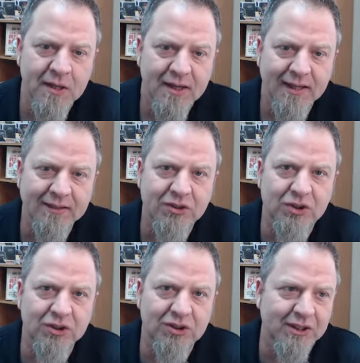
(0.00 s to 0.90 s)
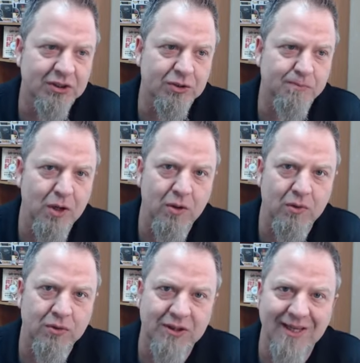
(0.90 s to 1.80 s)
it's just
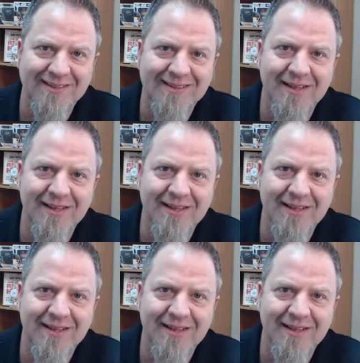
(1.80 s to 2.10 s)
exposed a,